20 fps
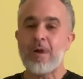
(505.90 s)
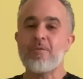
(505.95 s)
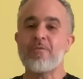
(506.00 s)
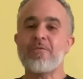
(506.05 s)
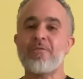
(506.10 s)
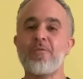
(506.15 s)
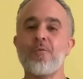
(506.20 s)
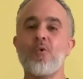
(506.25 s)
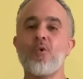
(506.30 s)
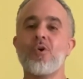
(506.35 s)

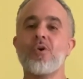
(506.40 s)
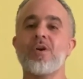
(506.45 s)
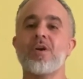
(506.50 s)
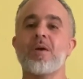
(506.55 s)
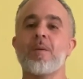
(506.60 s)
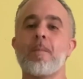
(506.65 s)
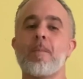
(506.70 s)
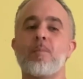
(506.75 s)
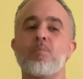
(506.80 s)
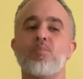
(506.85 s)
for
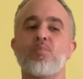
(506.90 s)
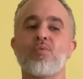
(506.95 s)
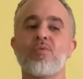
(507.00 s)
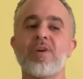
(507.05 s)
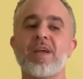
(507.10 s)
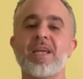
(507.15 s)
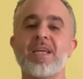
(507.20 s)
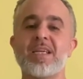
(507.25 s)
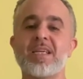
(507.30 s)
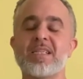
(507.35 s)

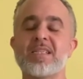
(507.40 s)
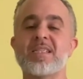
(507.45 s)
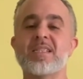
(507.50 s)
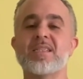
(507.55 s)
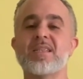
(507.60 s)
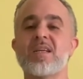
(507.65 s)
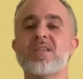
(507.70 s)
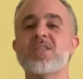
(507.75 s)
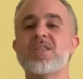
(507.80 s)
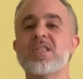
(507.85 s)
bringing
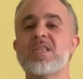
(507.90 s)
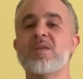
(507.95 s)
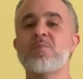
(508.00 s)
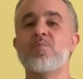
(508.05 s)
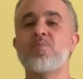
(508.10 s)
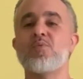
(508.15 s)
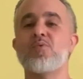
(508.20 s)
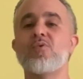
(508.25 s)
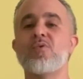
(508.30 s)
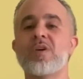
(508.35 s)
such an
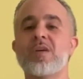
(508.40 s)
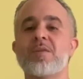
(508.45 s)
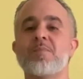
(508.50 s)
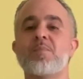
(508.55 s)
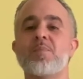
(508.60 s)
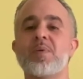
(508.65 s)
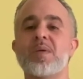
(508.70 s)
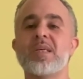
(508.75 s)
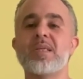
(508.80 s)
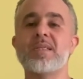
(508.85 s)
important
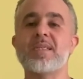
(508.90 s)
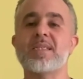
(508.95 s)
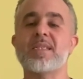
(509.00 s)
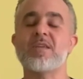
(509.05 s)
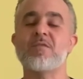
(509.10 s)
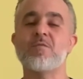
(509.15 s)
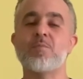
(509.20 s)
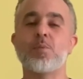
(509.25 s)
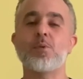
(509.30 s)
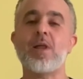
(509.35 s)
piece
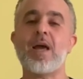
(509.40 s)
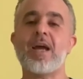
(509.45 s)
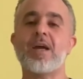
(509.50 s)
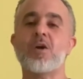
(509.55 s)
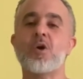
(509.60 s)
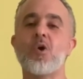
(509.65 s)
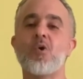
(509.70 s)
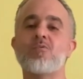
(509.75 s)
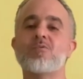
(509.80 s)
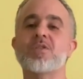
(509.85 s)
of Black
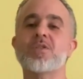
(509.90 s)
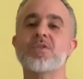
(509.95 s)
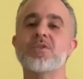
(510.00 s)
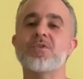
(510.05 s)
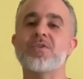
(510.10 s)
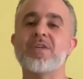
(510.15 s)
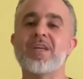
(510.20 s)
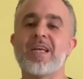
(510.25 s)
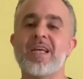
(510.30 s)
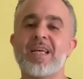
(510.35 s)
culture